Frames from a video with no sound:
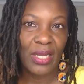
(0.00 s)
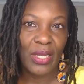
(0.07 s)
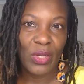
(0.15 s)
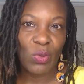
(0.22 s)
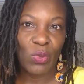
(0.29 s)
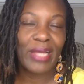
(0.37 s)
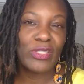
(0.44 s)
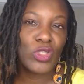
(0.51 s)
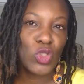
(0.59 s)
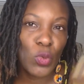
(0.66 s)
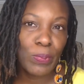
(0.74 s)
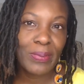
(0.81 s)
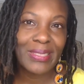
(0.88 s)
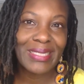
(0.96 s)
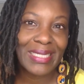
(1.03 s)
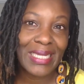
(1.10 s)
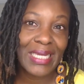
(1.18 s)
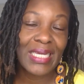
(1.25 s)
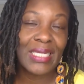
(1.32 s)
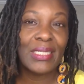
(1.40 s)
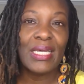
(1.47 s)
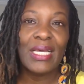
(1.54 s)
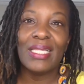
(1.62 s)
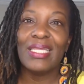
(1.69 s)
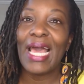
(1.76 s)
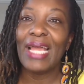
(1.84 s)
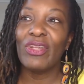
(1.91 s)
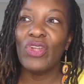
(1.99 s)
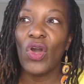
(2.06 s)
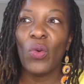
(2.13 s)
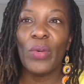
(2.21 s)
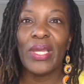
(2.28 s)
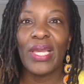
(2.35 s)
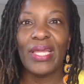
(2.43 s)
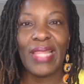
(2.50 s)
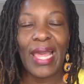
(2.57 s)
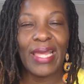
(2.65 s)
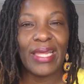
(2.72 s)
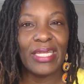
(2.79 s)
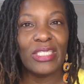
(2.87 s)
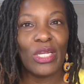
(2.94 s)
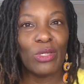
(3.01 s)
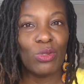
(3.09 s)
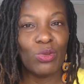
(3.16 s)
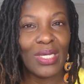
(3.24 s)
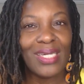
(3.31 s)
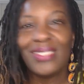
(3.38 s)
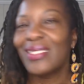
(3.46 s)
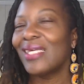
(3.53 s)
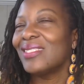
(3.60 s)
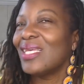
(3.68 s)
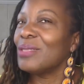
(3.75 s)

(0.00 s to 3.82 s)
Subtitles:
right, supersede that knowing and that internal nudge that said,